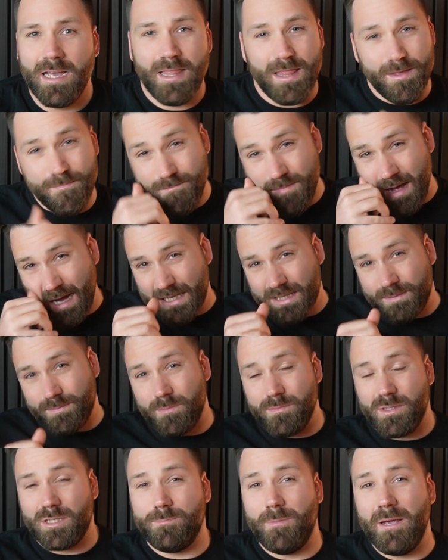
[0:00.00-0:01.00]
The
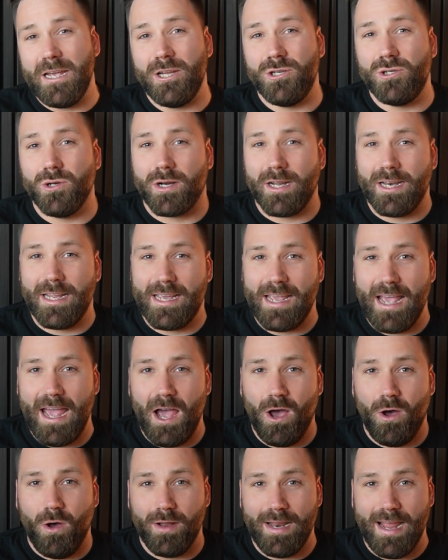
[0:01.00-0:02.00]
maximum speed you're going to
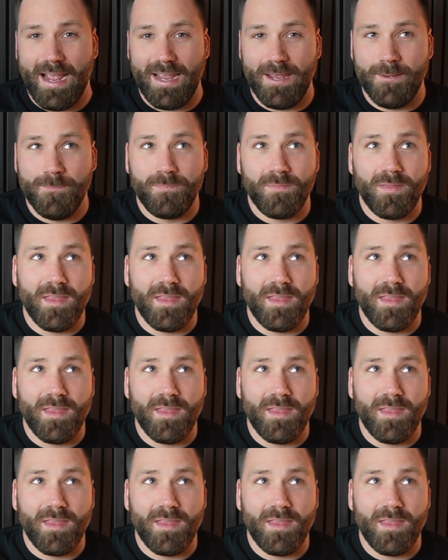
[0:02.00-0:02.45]
get on a